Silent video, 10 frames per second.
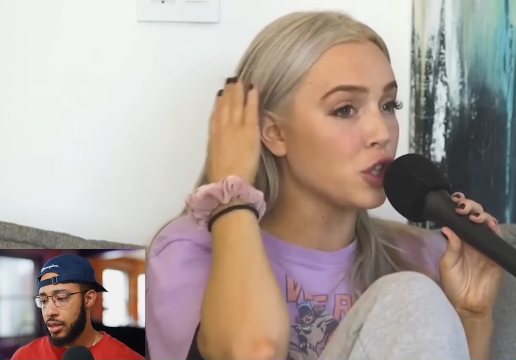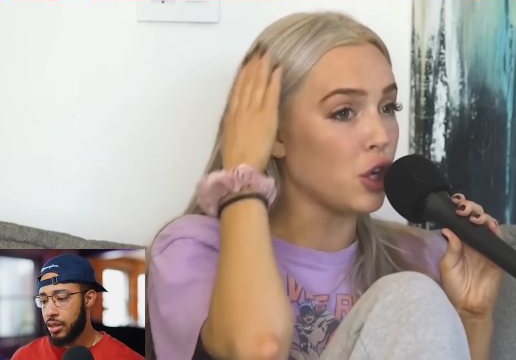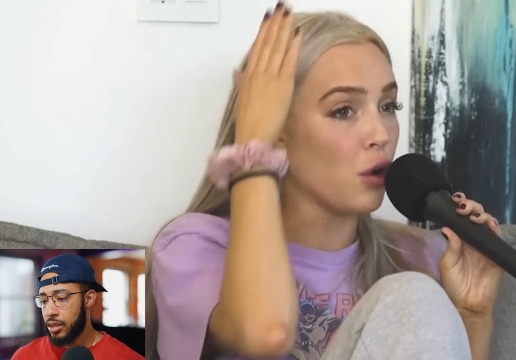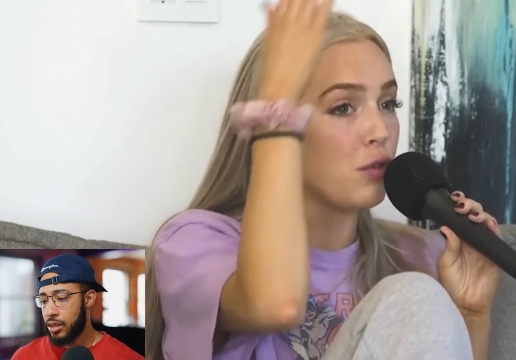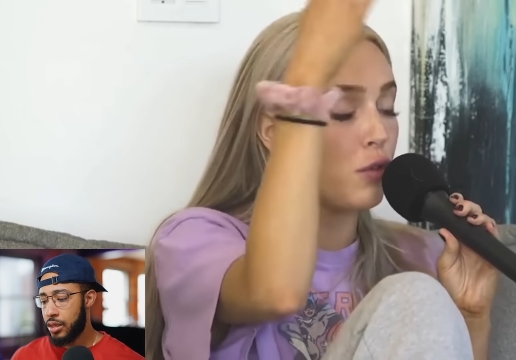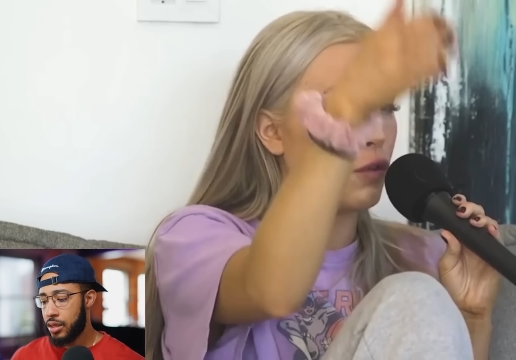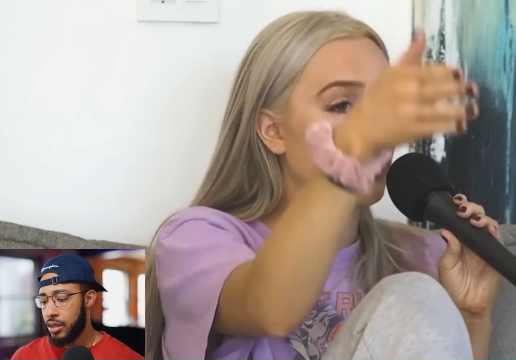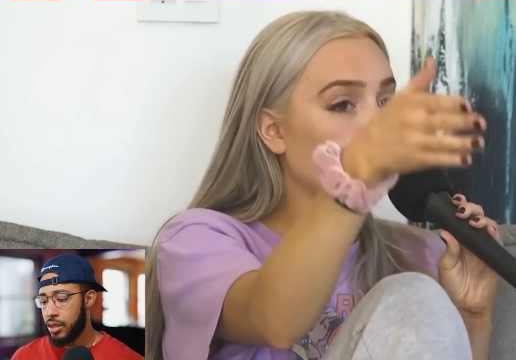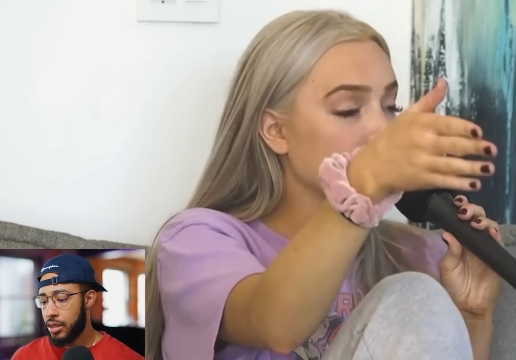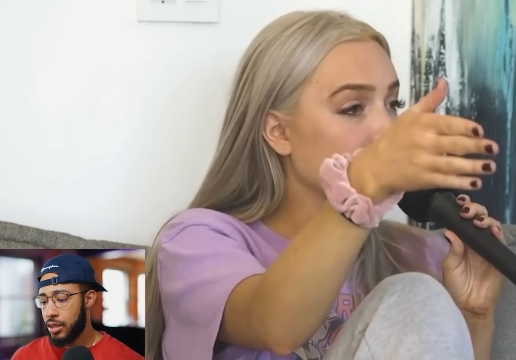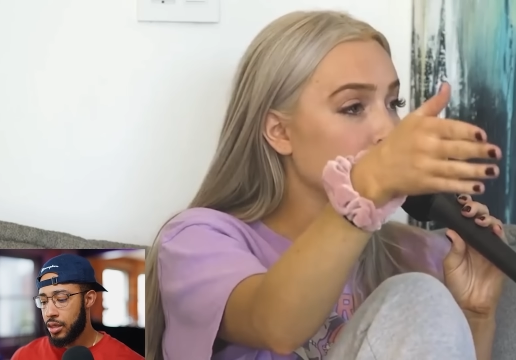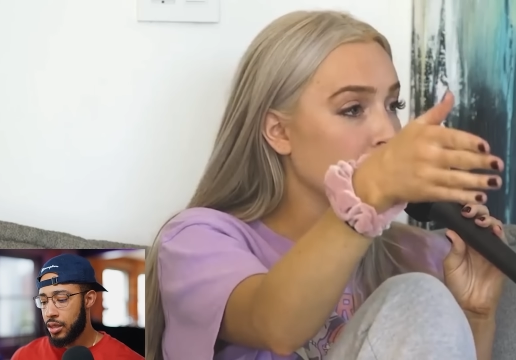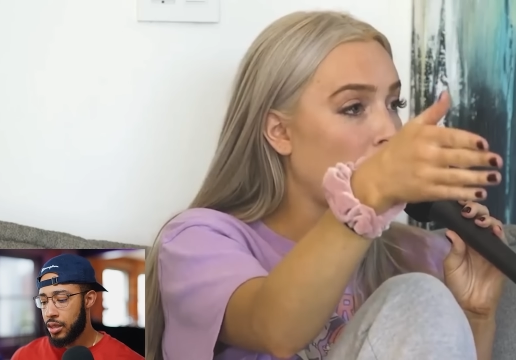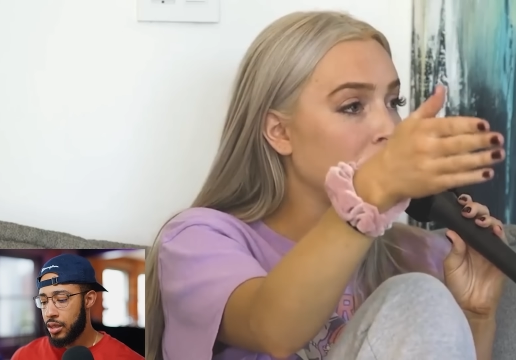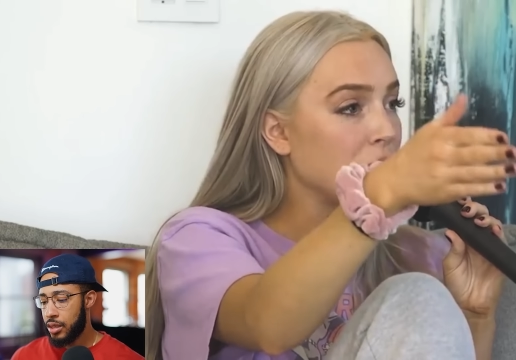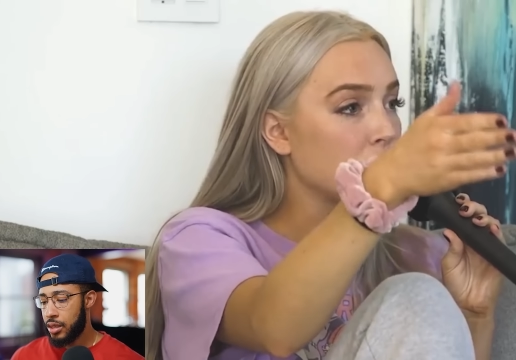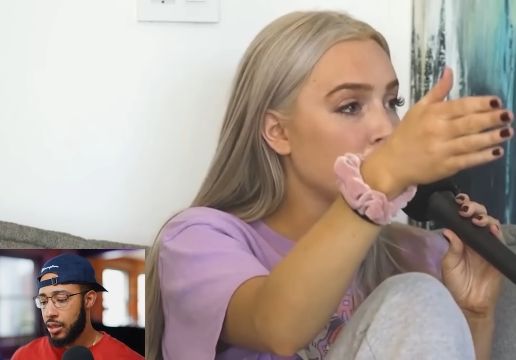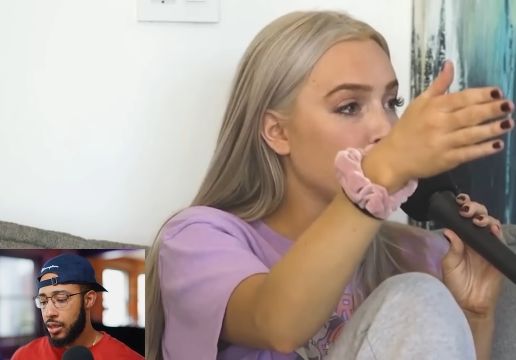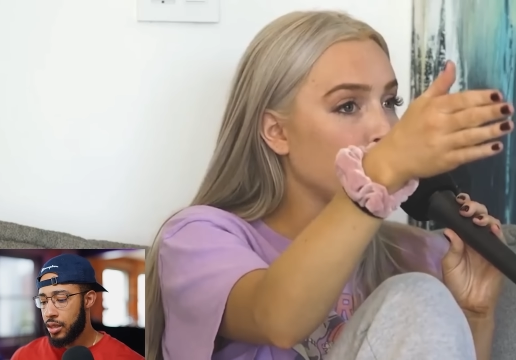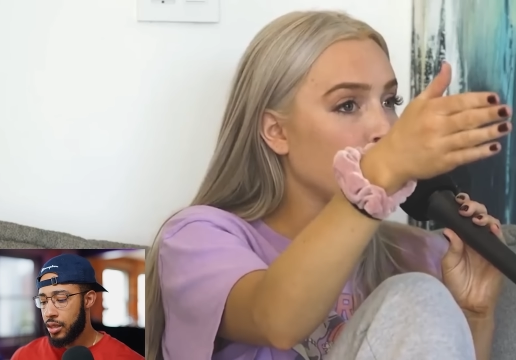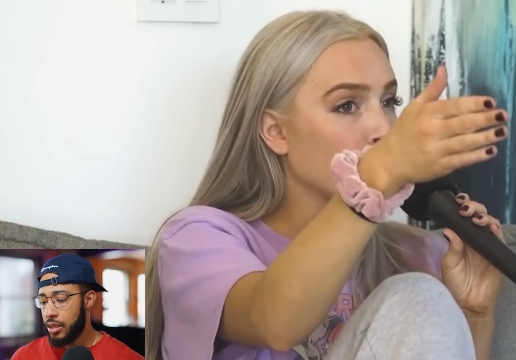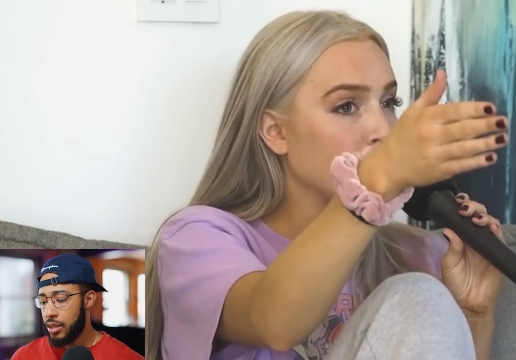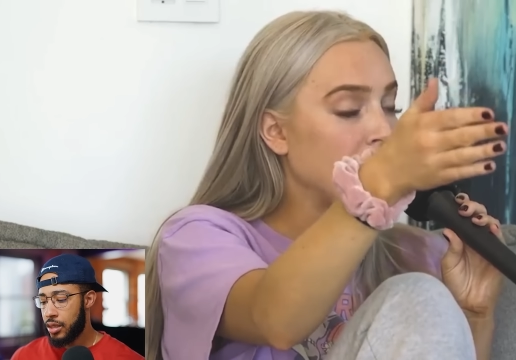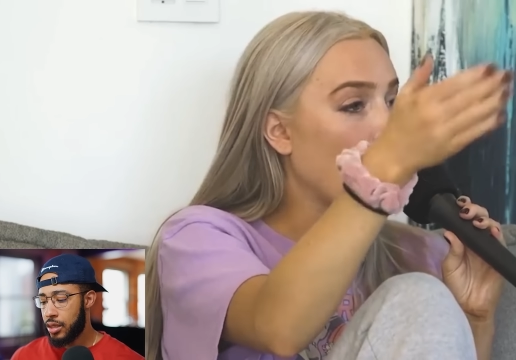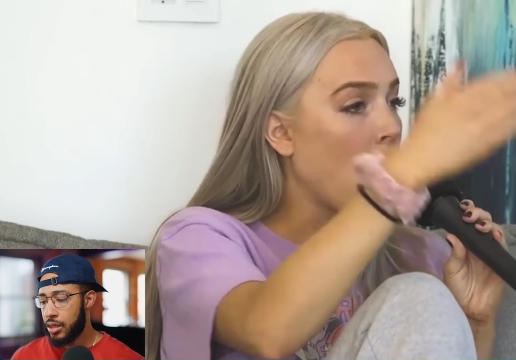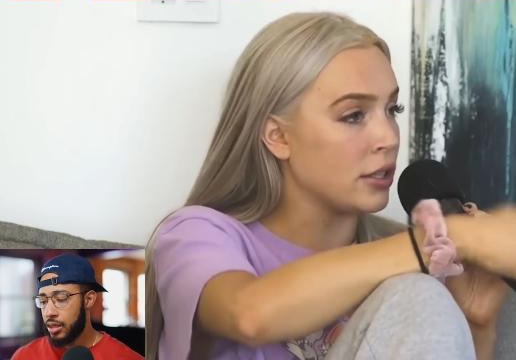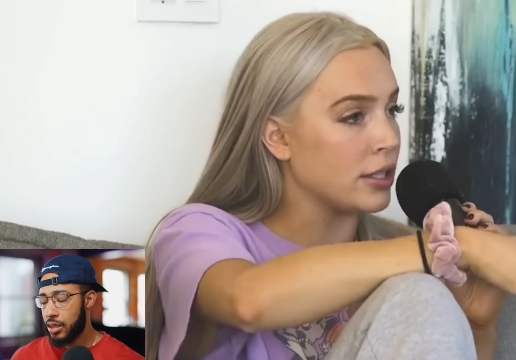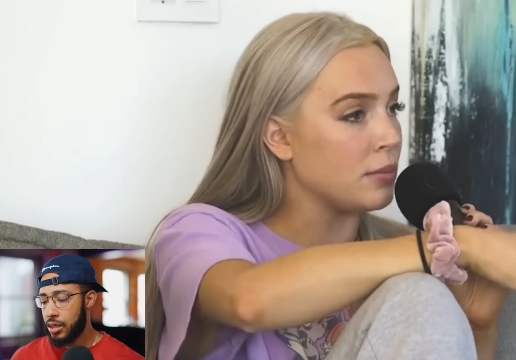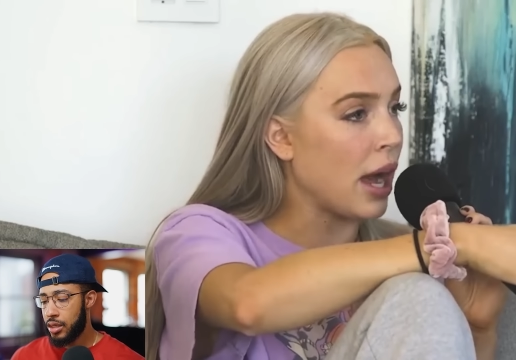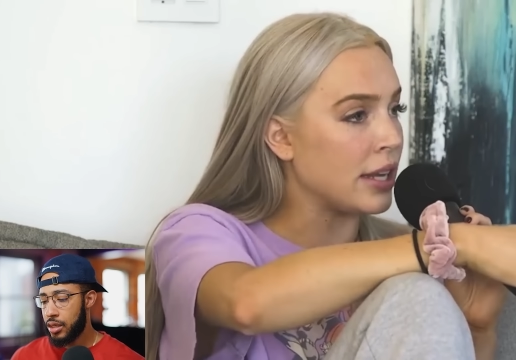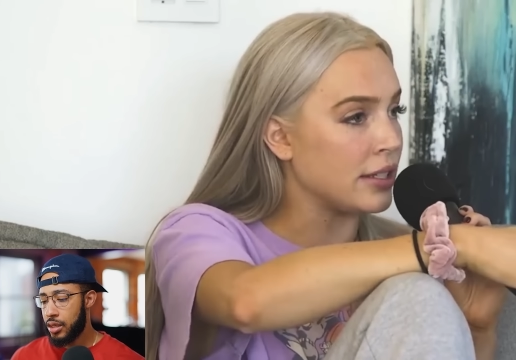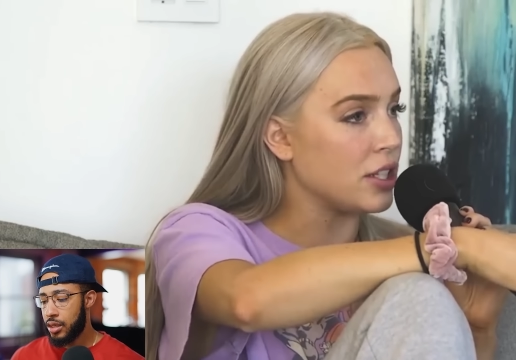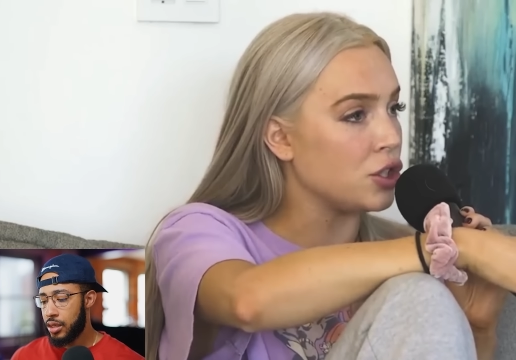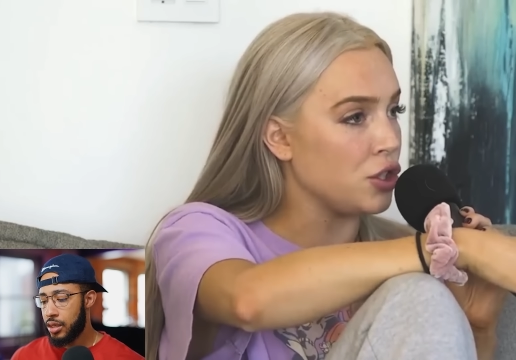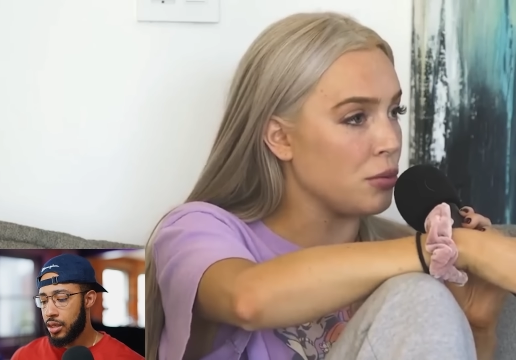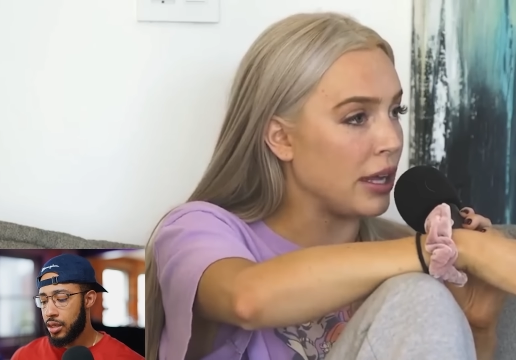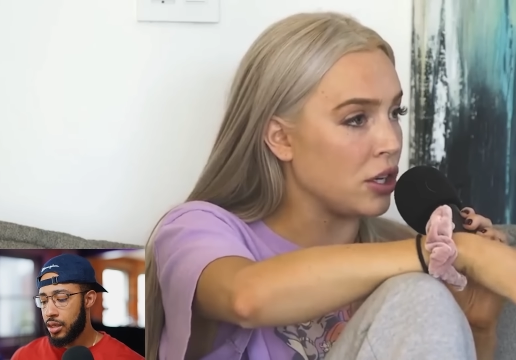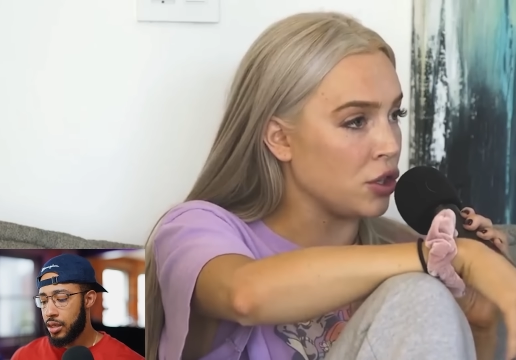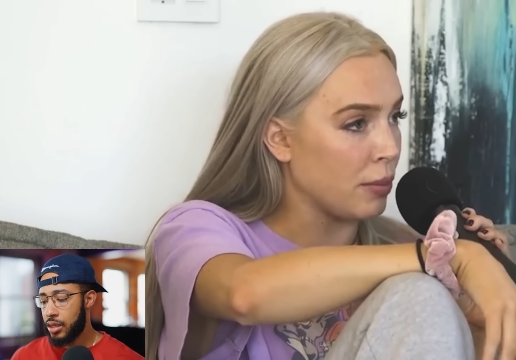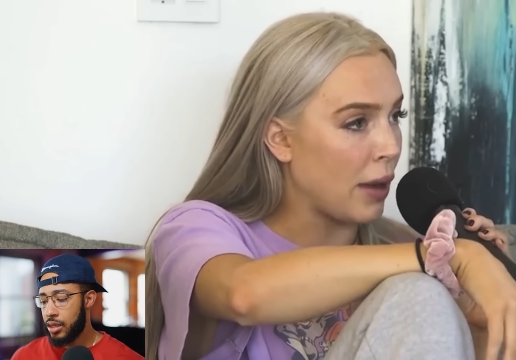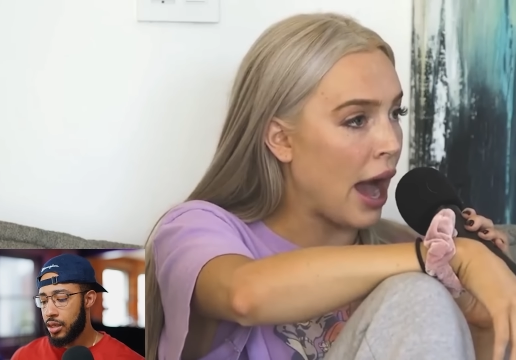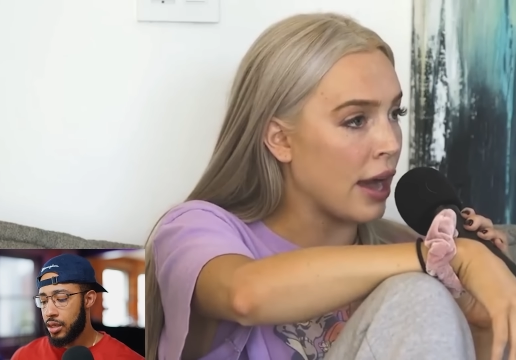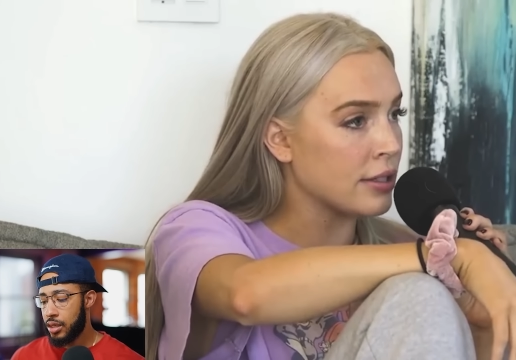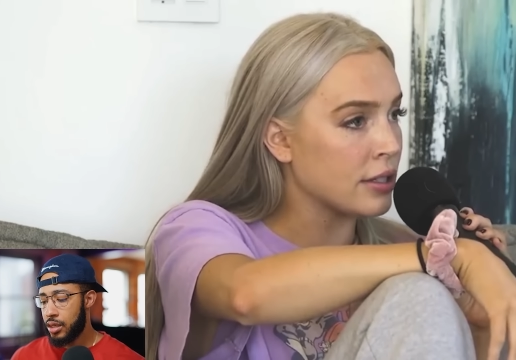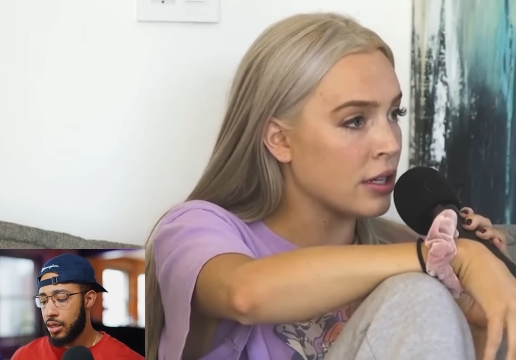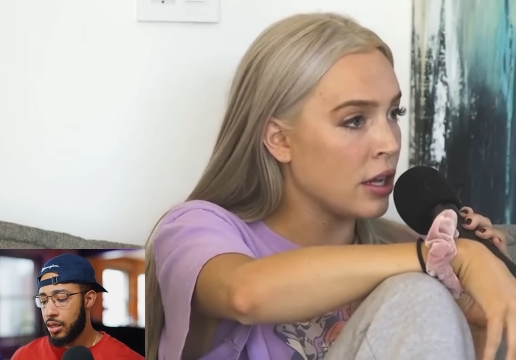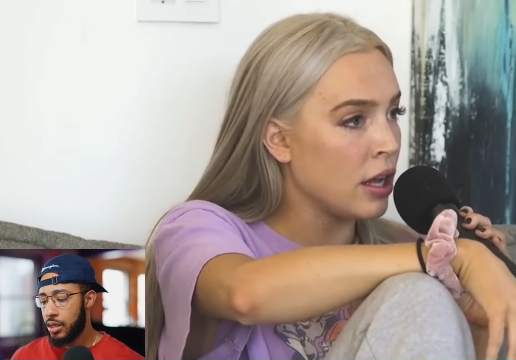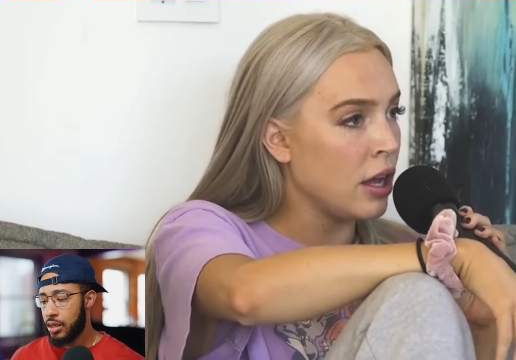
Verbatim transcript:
Speaker 1: to go full force at a job because you were being haunted by a decision you made in your past. Yeah.